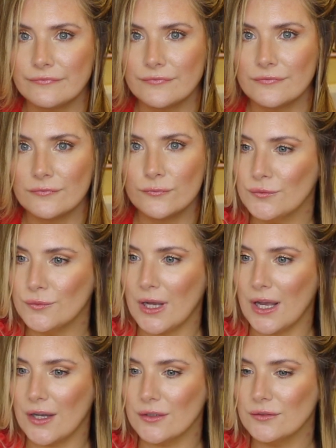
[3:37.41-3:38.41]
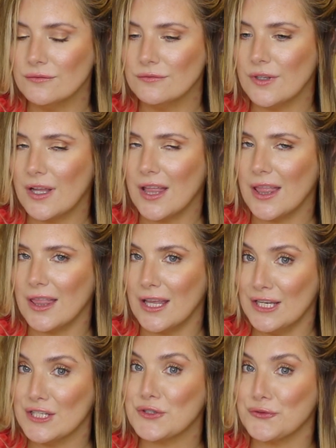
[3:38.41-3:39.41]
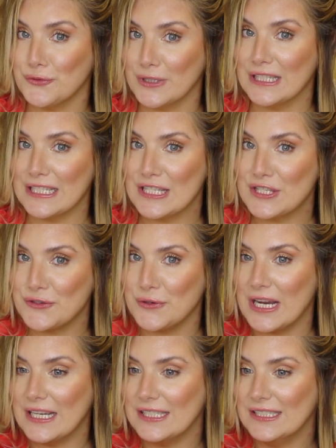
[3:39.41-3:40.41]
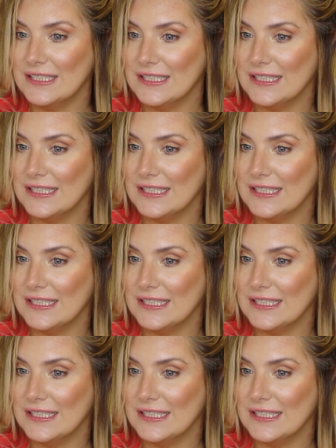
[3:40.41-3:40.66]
Wow, that is really straight.